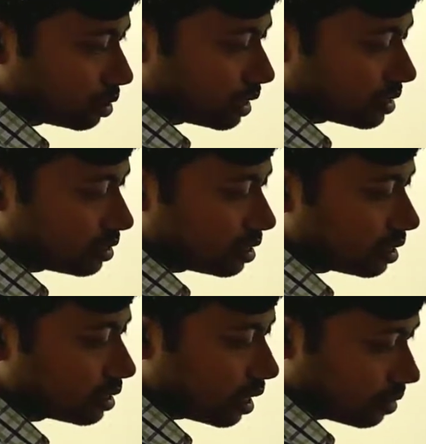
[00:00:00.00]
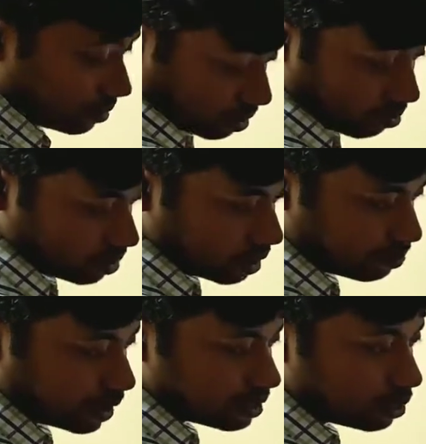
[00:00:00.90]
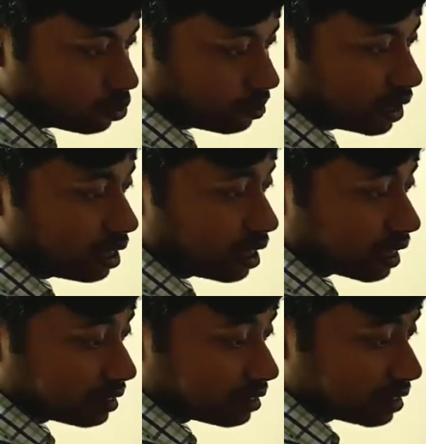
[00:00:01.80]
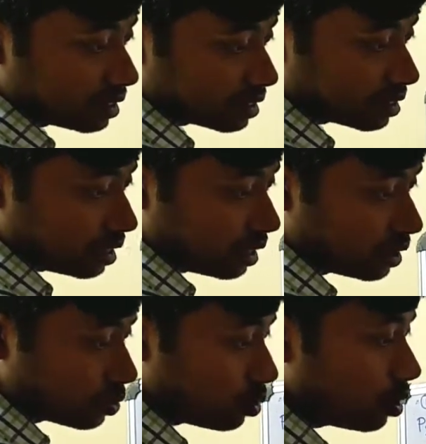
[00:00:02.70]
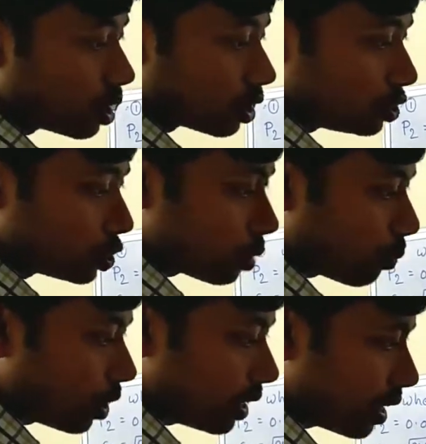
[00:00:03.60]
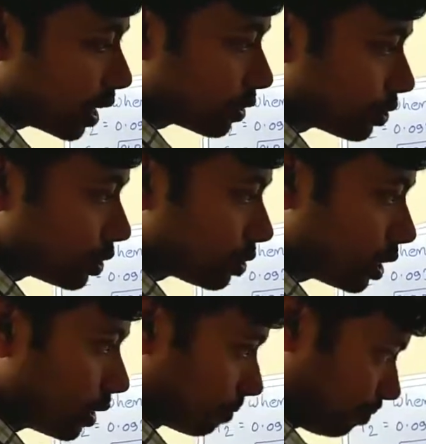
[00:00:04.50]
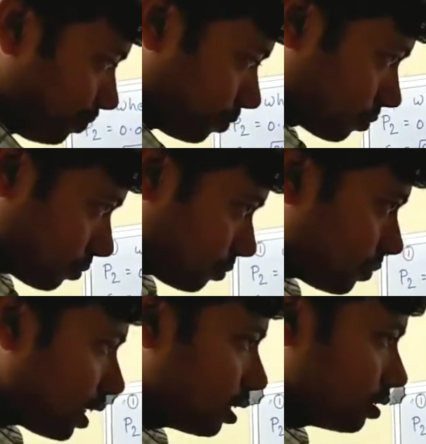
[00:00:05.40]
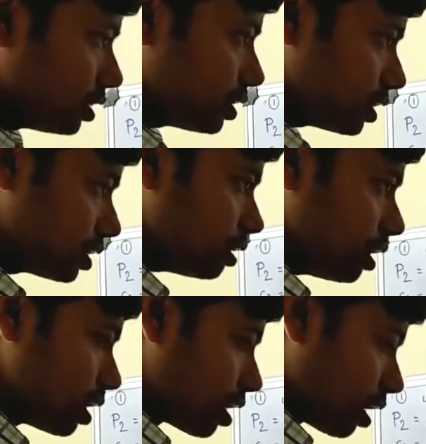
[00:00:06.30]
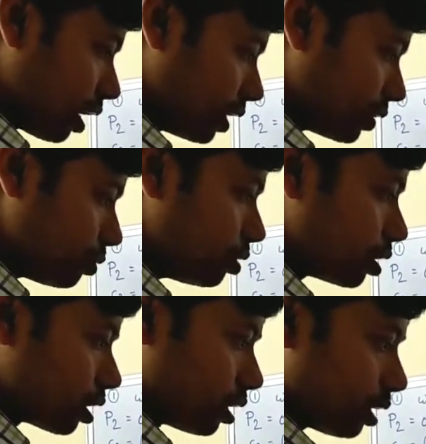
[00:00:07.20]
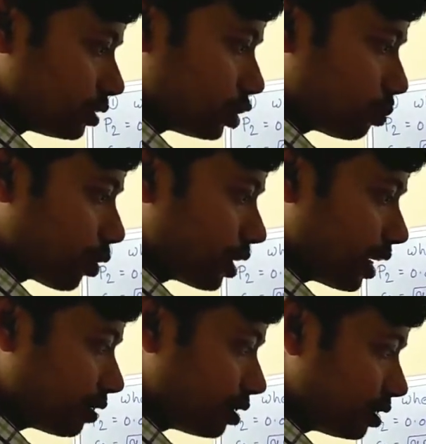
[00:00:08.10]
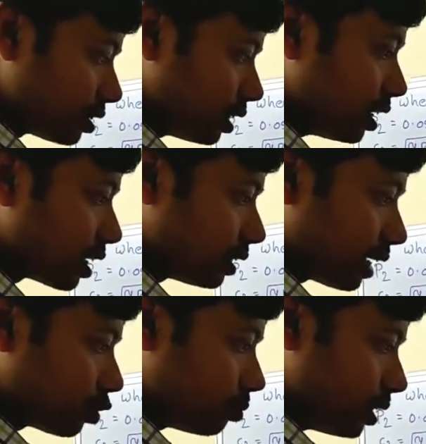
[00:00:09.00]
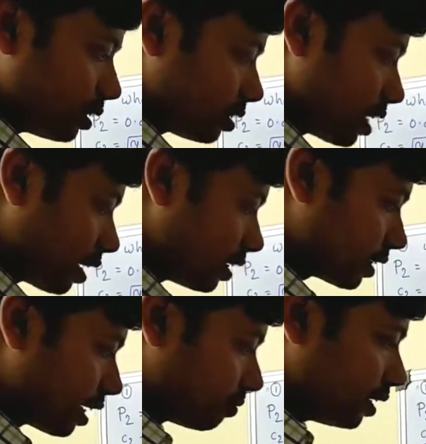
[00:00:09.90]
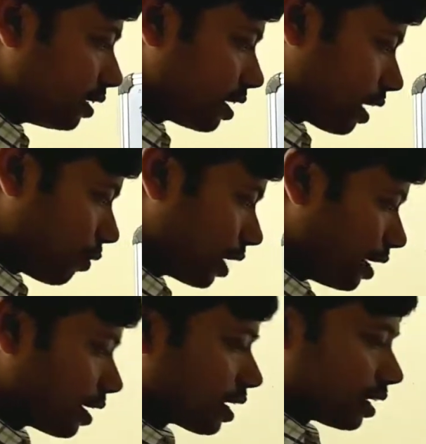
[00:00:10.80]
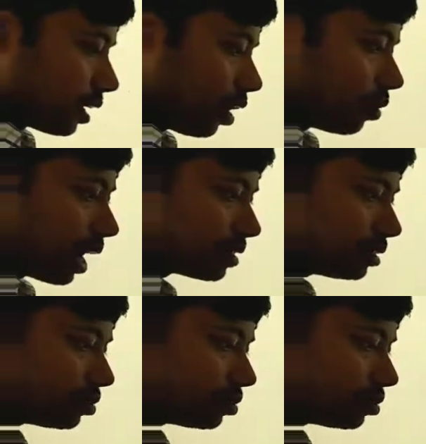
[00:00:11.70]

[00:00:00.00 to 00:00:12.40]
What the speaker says: density, that now temperature will be 360 into 0.833, 360 into 0.833, that will be 300 Kelvin. Okay. Now as